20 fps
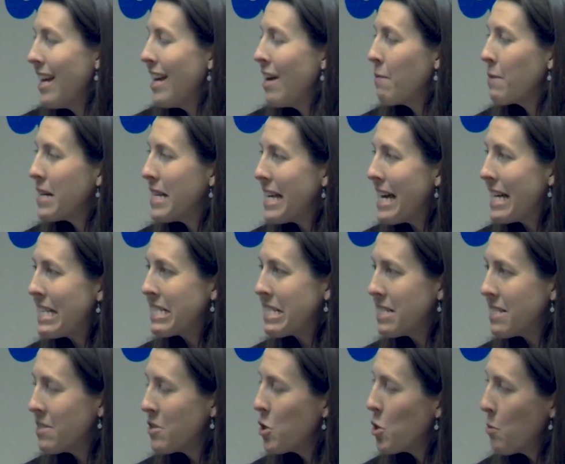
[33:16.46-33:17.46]
I'm going to end
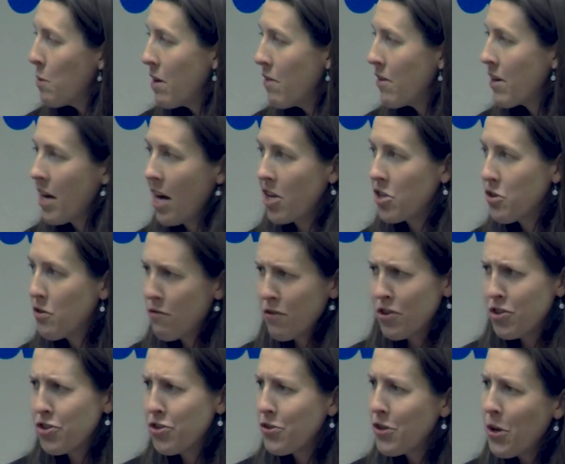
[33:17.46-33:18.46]
on a little bit of a
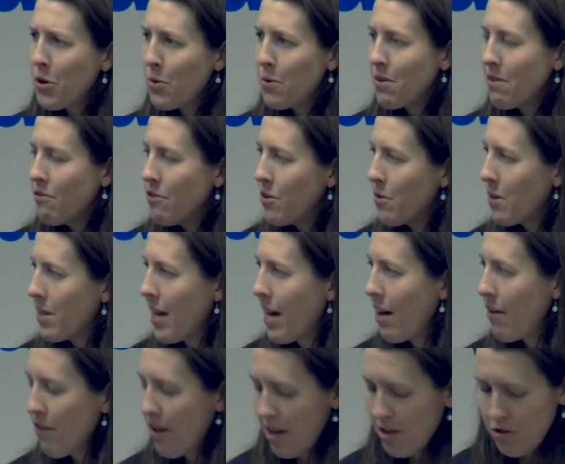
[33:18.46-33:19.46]
controversial note, if you can
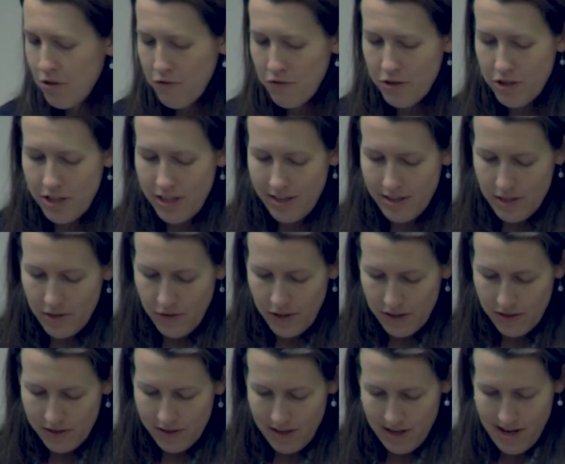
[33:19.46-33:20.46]
have controversy in this
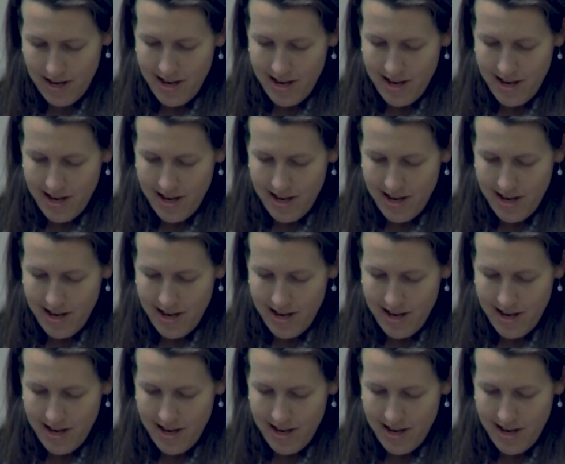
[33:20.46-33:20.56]
field,